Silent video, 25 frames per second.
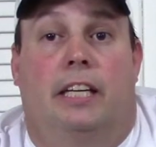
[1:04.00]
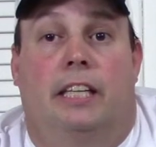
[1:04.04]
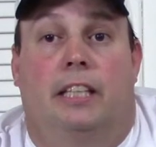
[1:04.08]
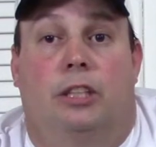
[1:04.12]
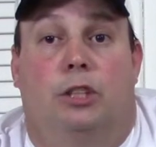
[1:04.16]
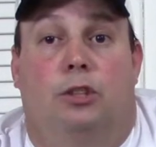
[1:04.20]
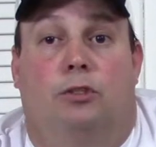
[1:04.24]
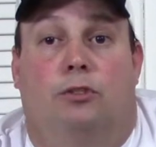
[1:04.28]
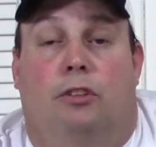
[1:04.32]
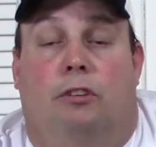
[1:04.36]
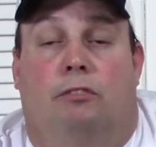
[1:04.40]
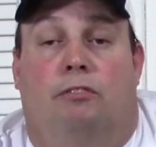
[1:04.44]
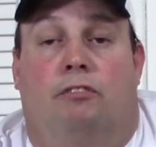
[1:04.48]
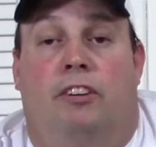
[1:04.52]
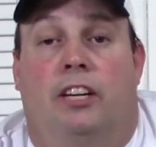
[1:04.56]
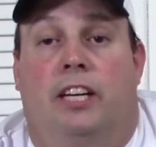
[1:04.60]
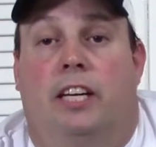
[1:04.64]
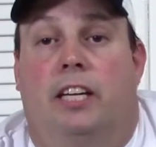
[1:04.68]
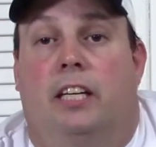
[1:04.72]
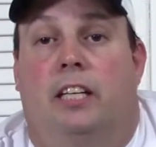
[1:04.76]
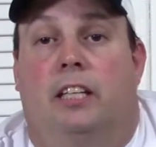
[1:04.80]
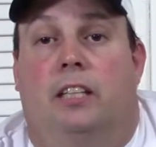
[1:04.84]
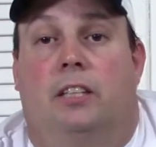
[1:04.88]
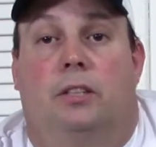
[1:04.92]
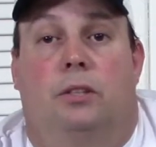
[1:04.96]
ideas for
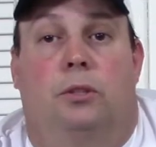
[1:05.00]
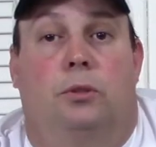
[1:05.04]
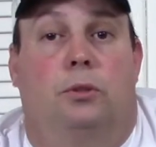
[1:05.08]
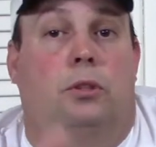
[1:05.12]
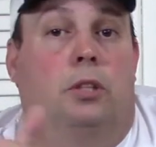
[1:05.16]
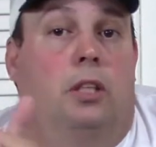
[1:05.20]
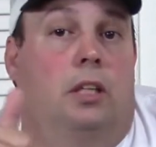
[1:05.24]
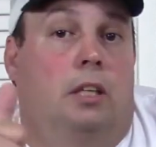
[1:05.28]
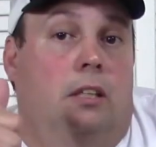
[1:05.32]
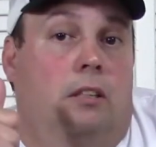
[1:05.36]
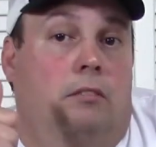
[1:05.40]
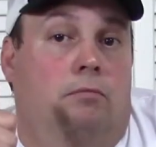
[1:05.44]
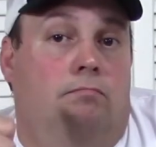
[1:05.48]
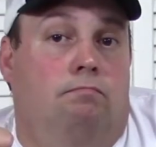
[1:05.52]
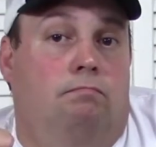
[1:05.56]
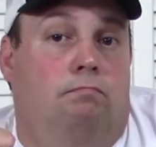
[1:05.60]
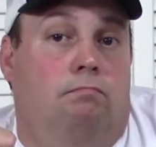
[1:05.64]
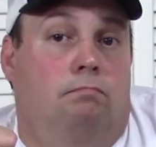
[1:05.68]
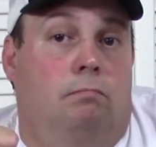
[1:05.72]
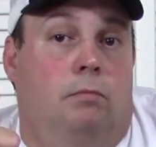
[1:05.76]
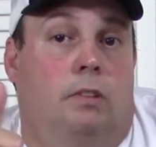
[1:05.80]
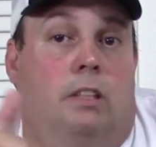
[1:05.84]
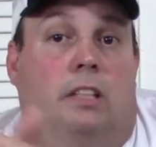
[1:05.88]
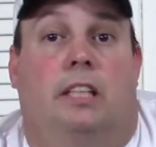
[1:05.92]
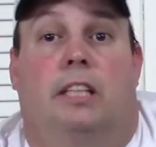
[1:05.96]
videos,
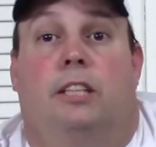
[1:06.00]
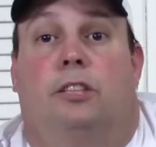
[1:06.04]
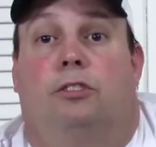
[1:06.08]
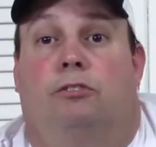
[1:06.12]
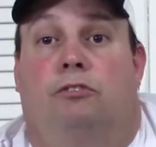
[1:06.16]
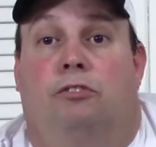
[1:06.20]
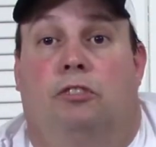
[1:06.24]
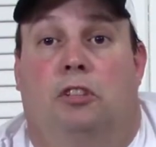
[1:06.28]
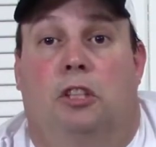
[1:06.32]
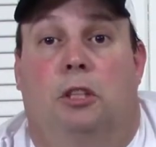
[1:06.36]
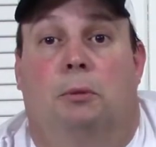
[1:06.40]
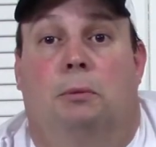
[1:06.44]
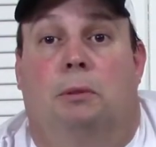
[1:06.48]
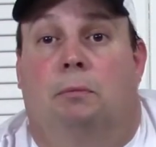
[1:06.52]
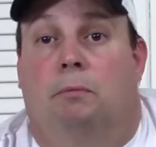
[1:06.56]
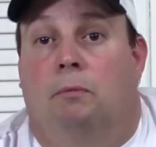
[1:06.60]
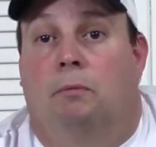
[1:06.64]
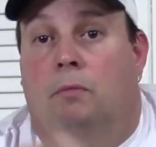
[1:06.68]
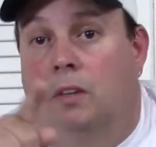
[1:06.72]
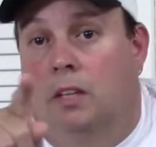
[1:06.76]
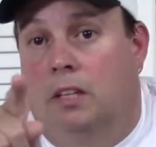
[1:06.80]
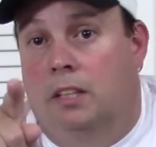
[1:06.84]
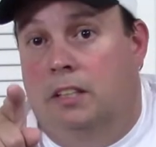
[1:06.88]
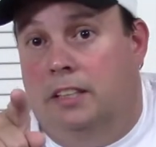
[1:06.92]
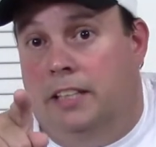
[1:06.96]
let's film them.
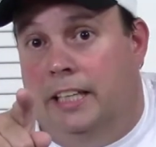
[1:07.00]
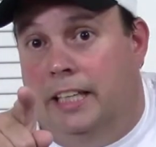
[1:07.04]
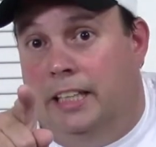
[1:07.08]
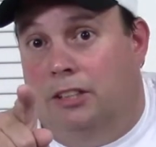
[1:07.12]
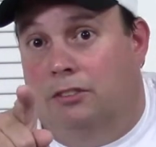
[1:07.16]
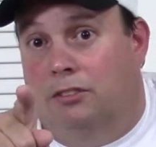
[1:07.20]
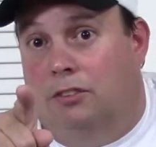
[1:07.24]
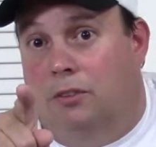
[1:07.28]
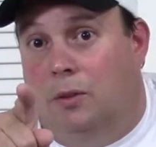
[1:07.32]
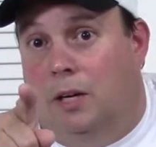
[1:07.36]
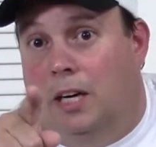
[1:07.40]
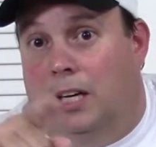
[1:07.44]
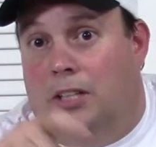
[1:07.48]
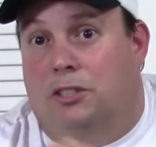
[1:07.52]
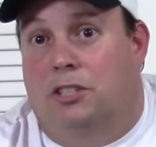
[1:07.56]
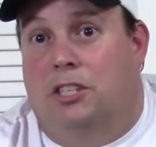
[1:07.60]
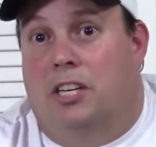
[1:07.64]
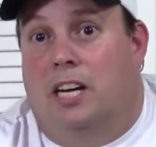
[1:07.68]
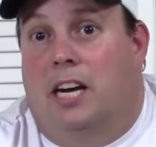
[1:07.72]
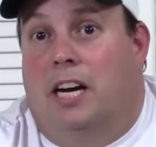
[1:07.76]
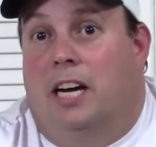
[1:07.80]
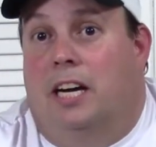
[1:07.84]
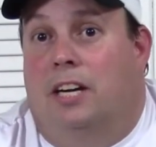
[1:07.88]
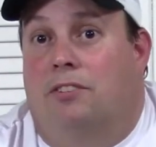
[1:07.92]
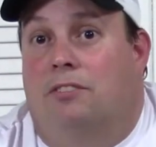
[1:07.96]
Thanks for watching,
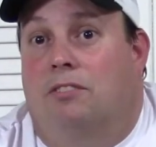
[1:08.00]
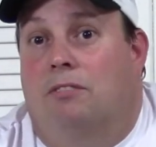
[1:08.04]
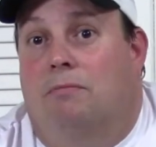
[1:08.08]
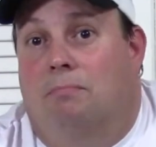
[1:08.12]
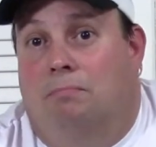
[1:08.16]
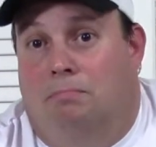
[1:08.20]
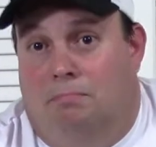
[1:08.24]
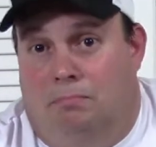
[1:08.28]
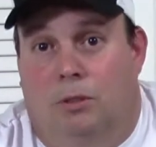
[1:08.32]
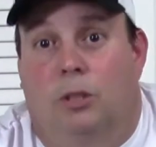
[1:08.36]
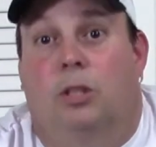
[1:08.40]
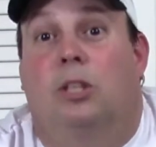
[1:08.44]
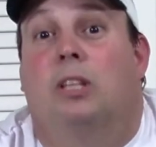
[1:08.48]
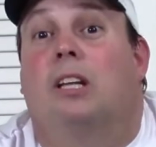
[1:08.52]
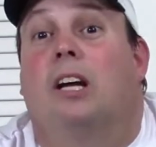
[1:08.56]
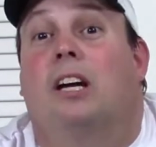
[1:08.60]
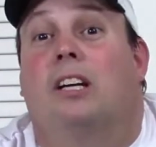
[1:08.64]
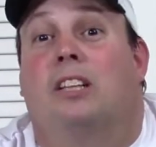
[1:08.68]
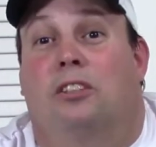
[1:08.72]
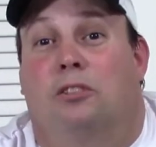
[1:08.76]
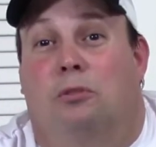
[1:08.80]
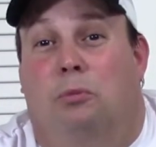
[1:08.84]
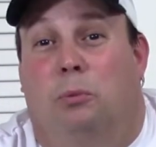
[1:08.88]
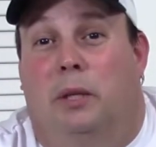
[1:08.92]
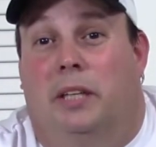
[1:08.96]
guys. Good luck
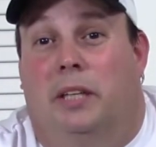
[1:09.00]
this